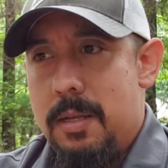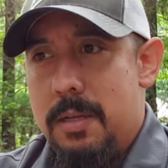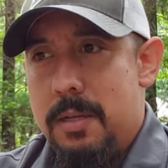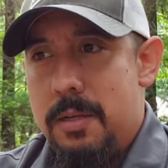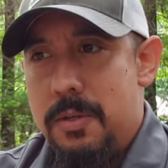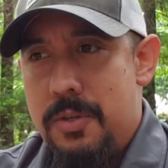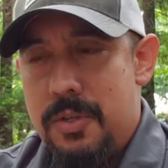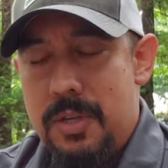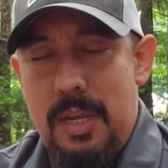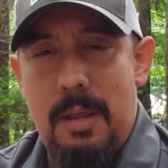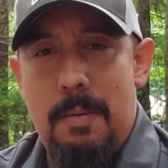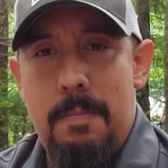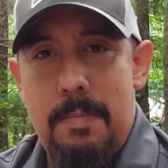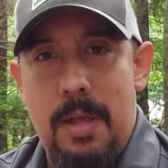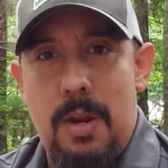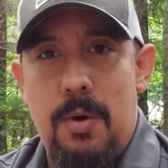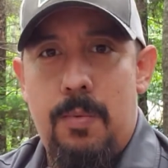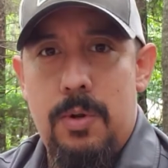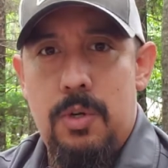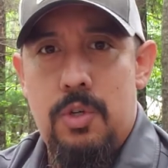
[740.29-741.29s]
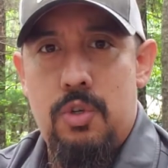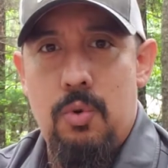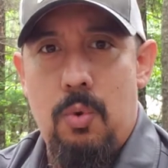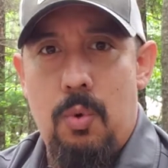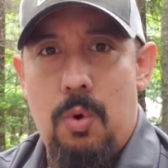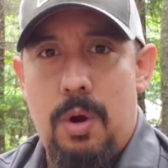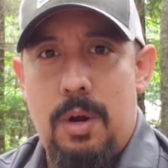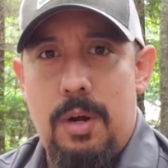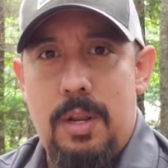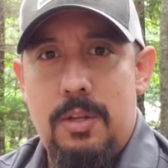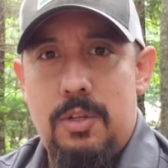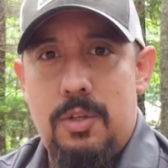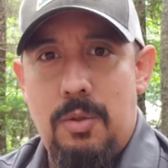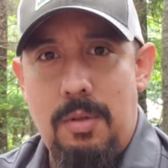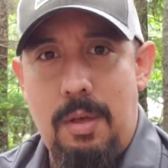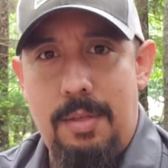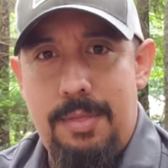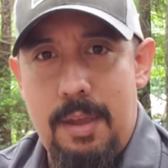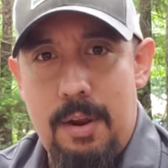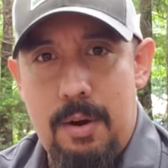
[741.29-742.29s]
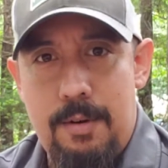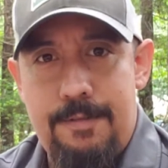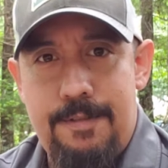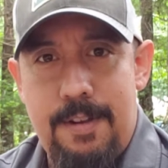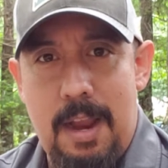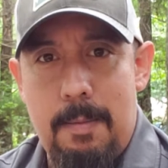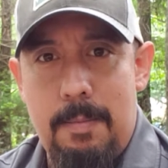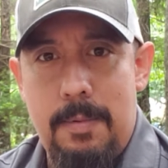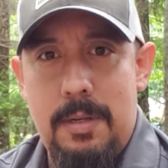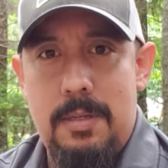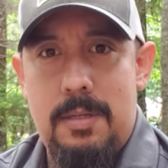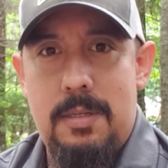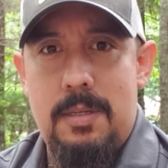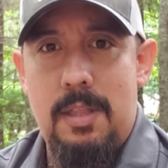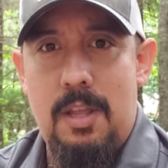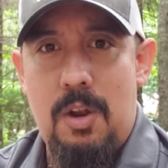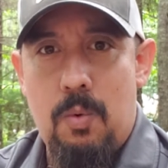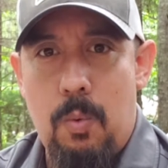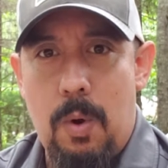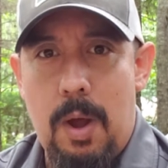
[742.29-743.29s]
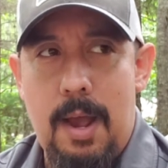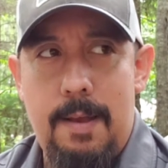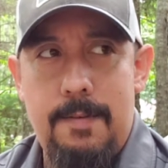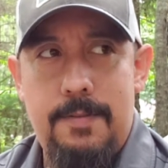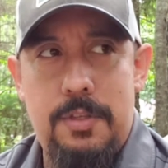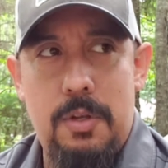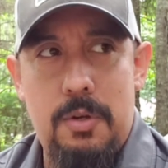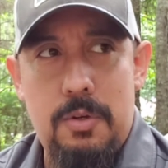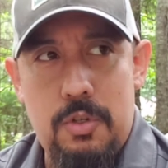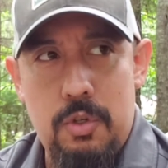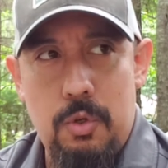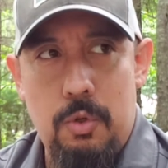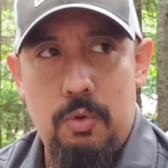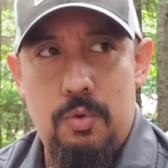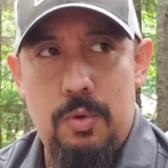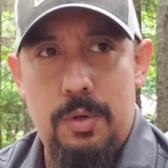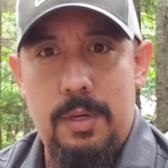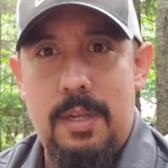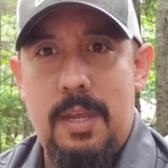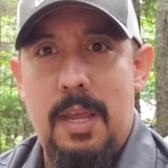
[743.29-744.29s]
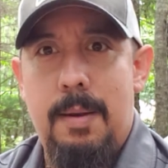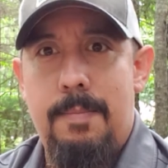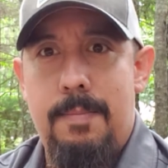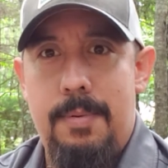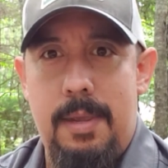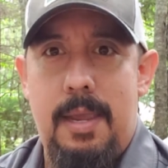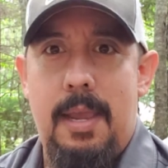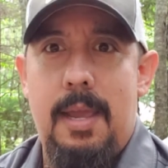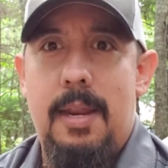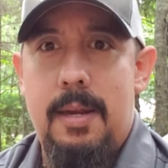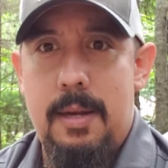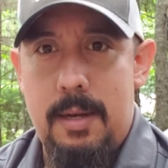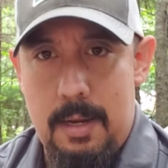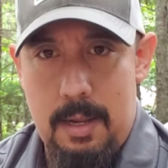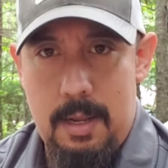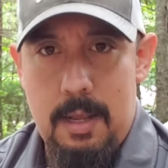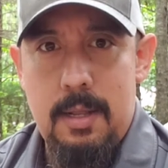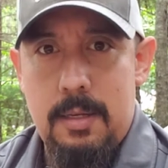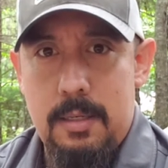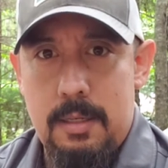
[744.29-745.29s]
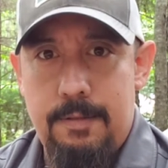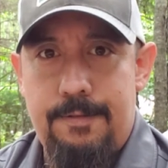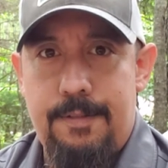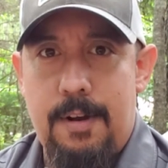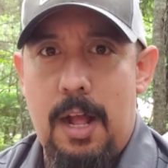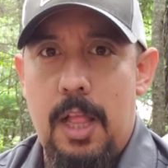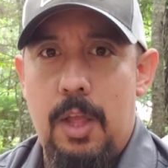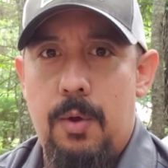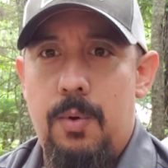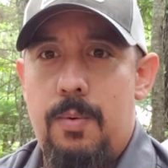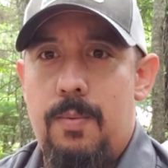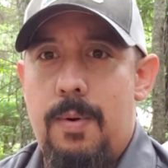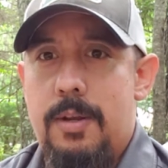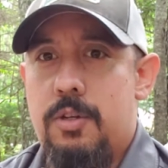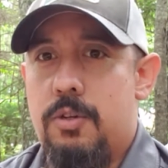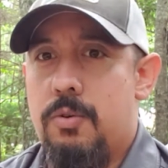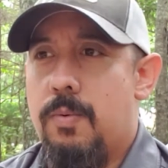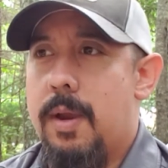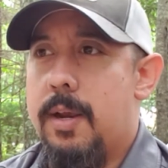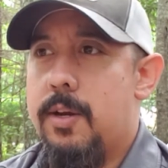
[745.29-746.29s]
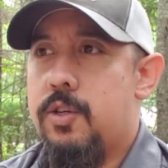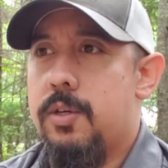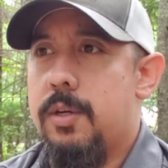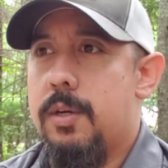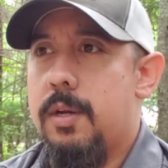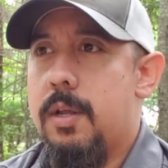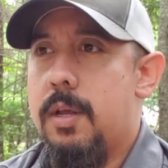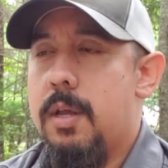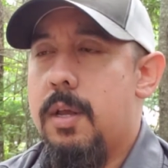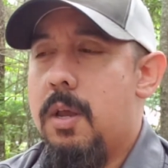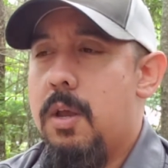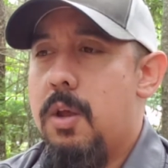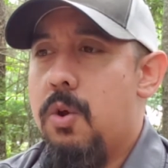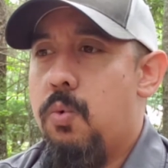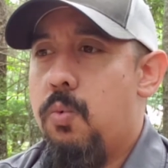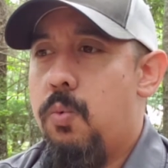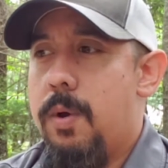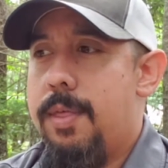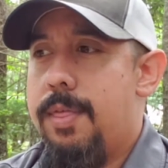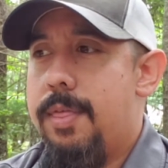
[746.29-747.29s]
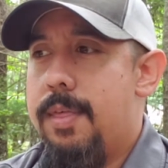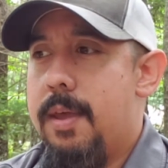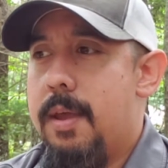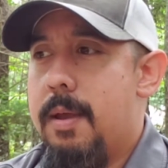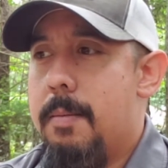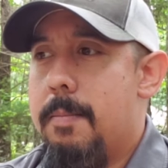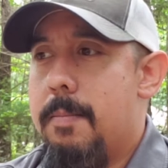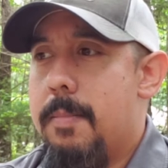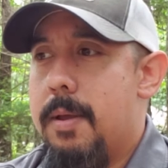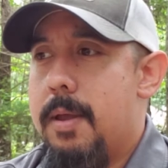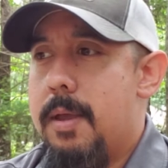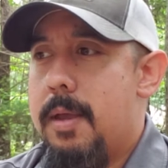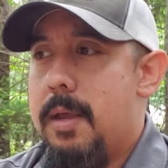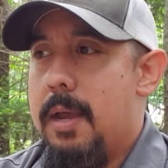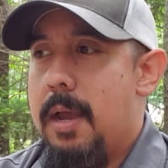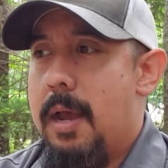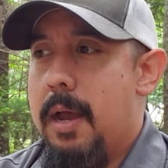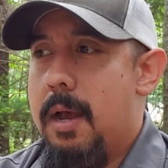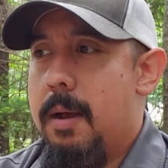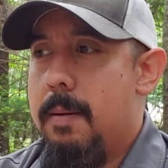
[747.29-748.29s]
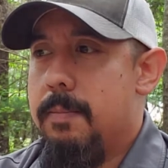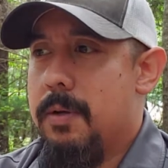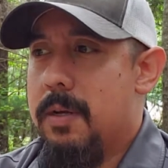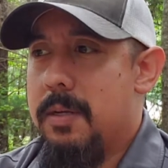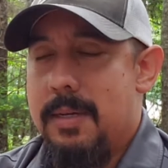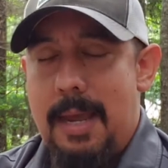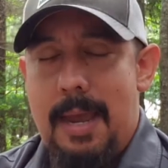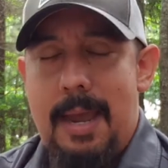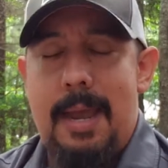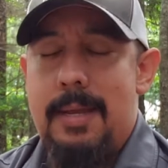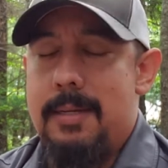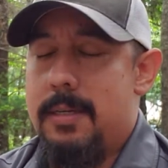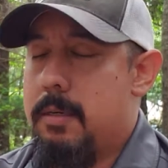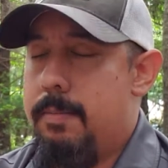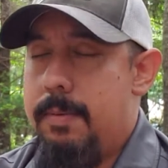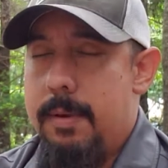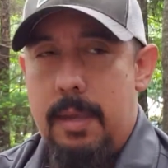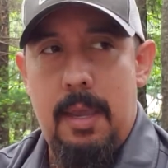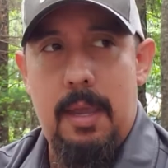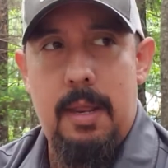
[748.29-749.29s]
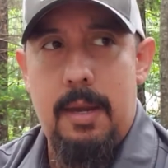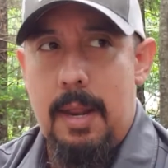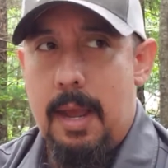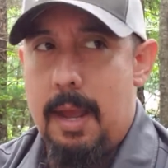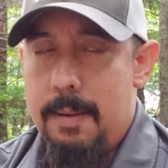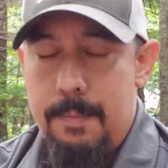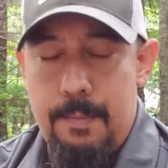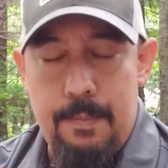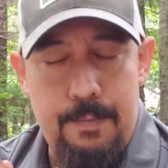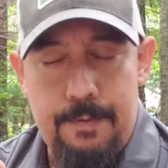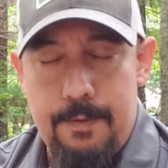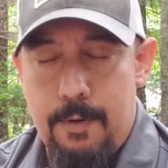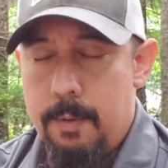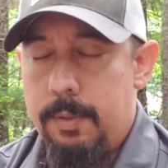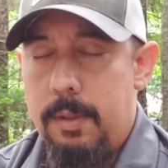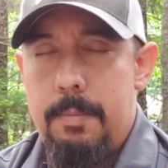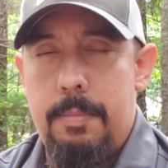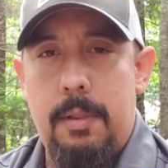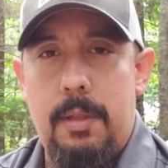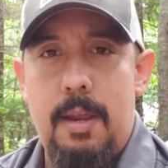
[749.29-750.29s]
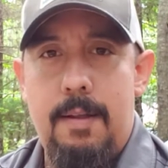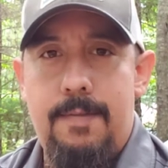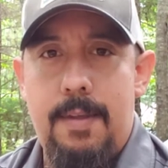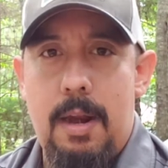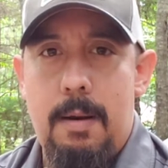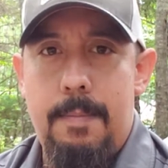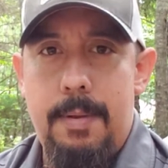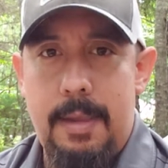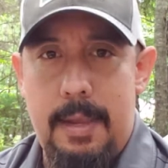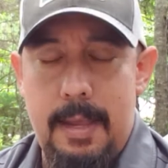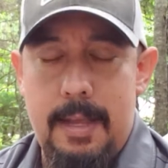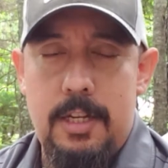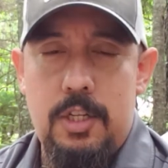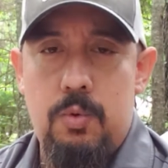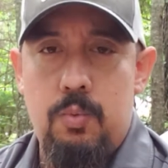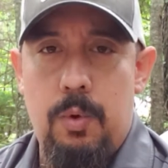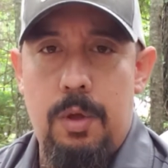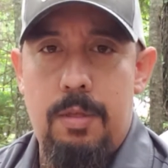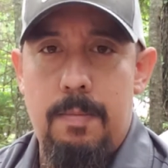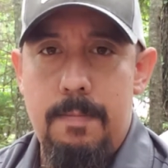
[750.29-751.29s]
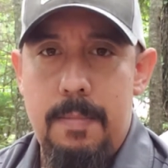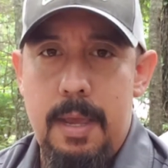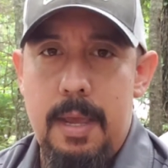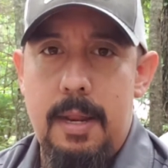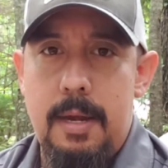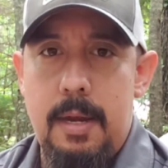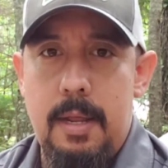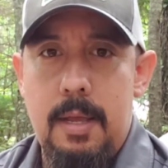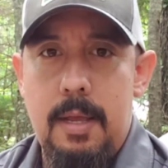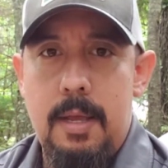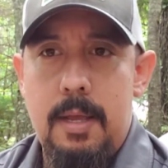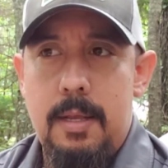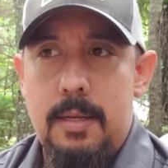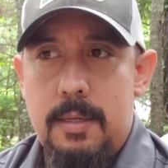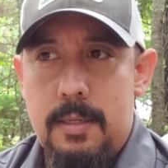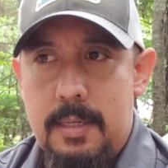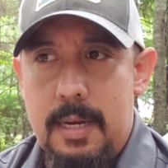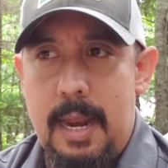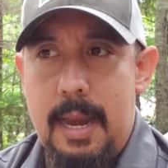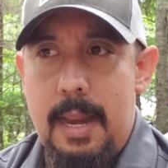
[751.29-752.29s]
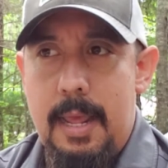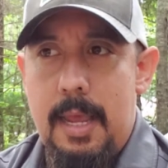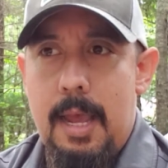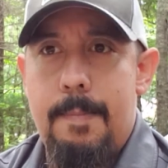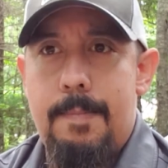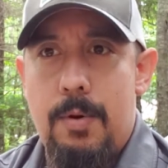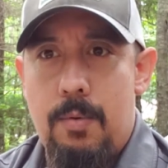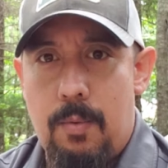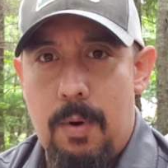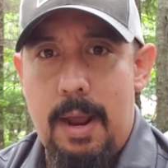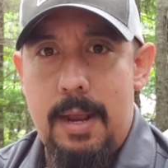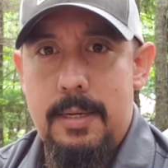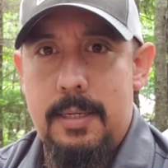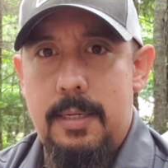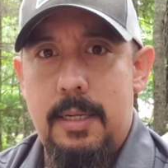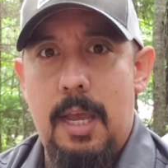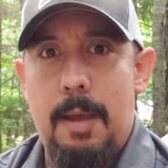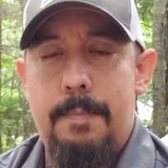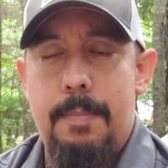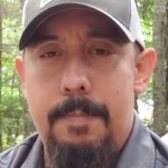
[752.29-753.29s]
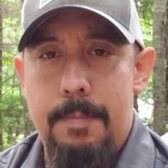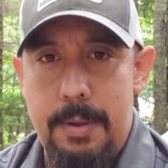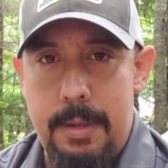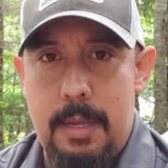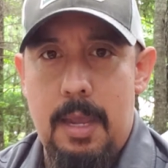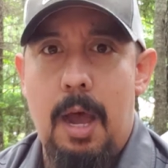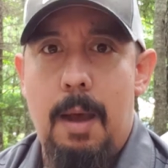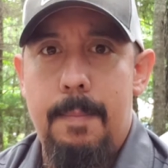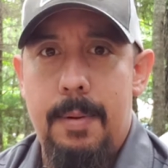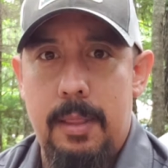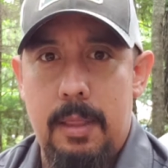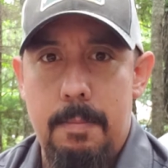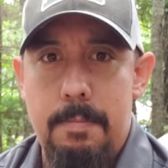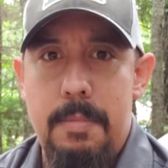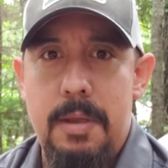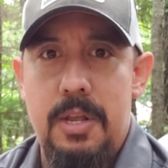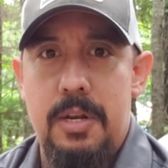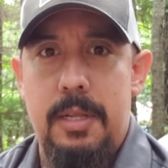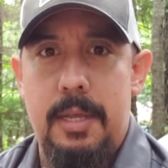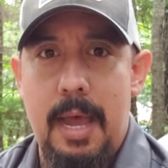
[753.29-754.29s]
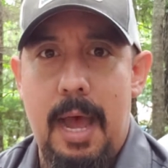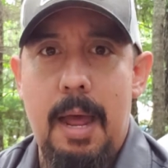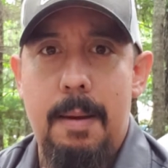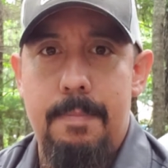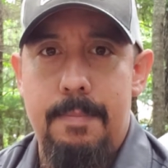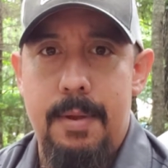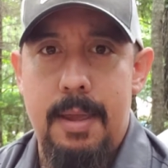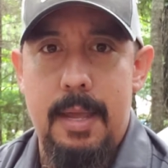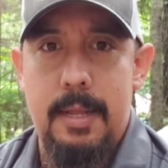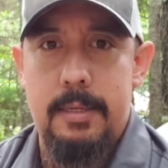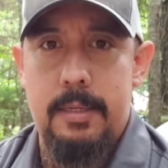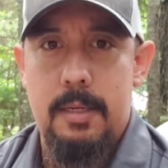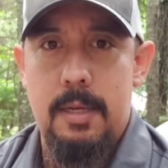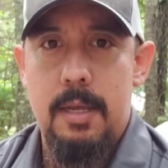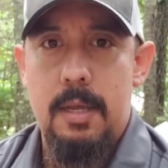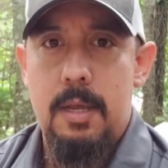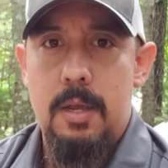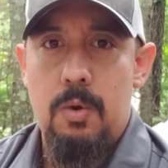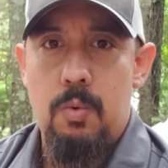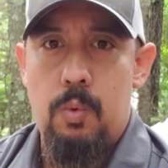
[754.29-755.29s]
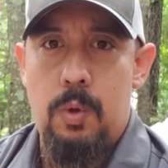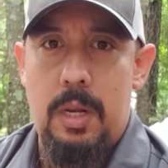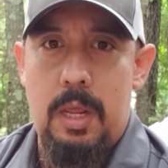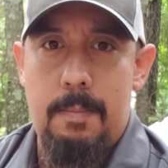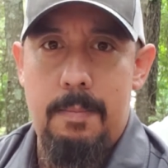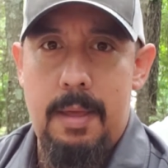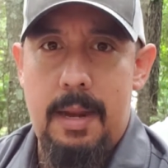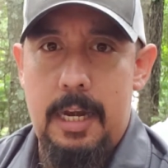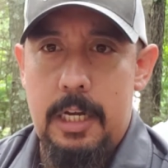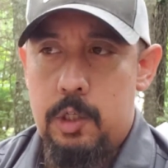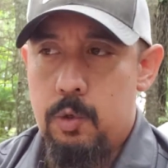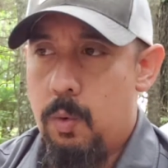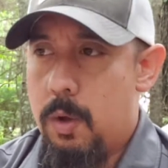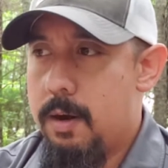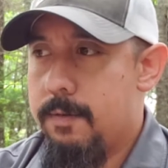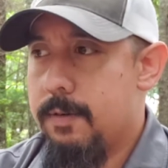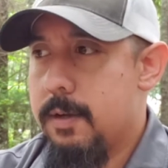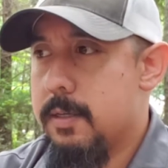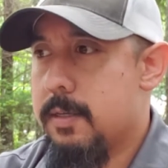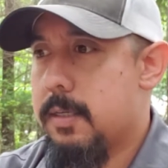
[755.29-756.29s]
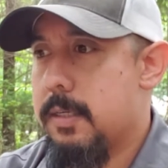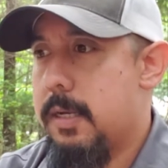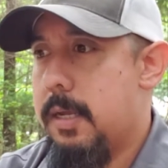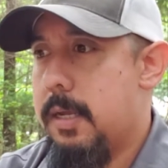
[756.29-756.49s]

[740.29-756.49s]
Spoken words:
seeing men restored so that their families, their wives, their children can begin to follow in restoration with them, because it has to begin. I firmly believe that it begins with men standing up and rising up and becoming the men God meant when He met each one of us.